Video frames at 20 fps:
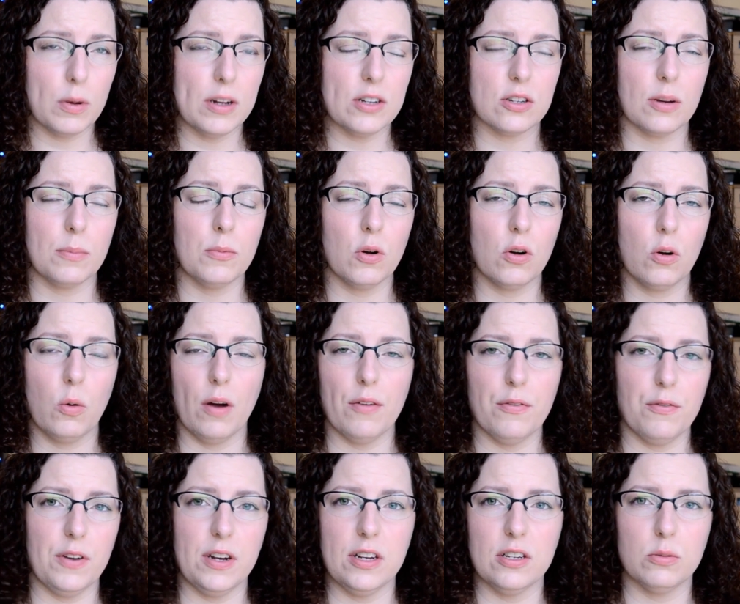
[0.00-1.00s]
which I'm not
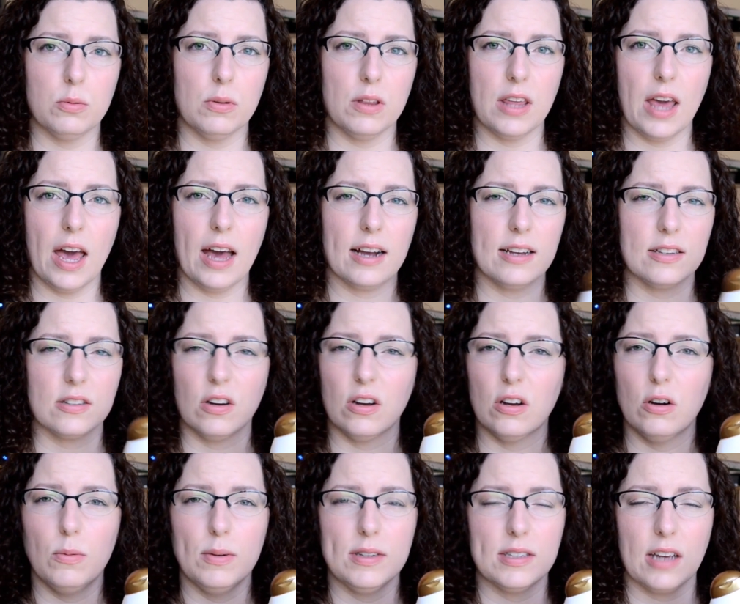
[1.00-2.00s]
quite finished with yet because
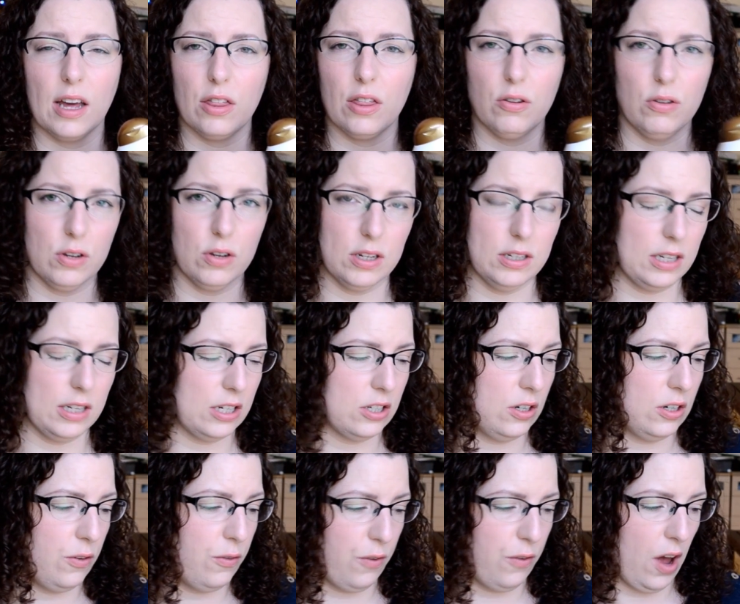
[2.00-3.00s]
I always get through conditioner